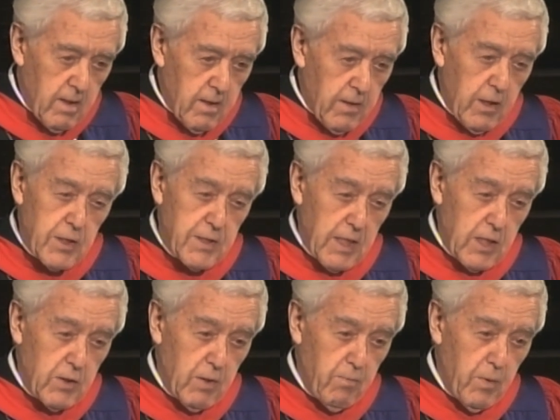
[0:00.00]
those
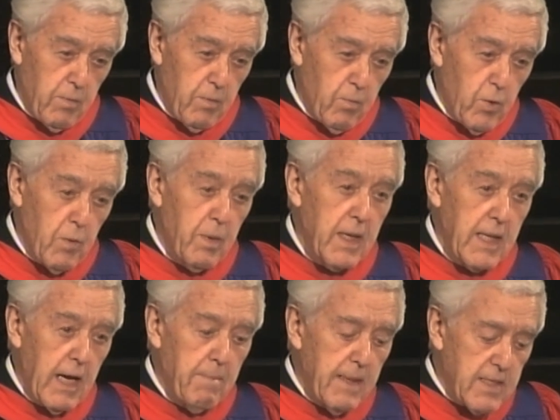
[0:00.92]
things that would be in
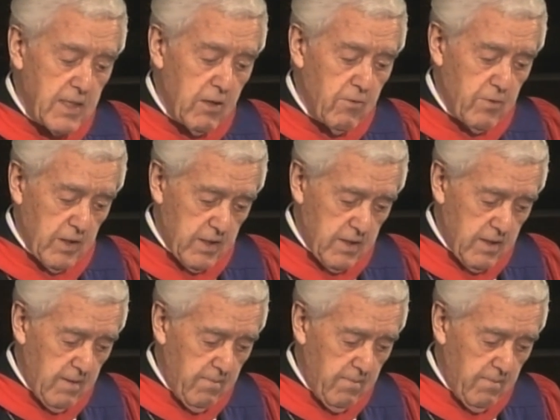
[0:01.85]
our best interests.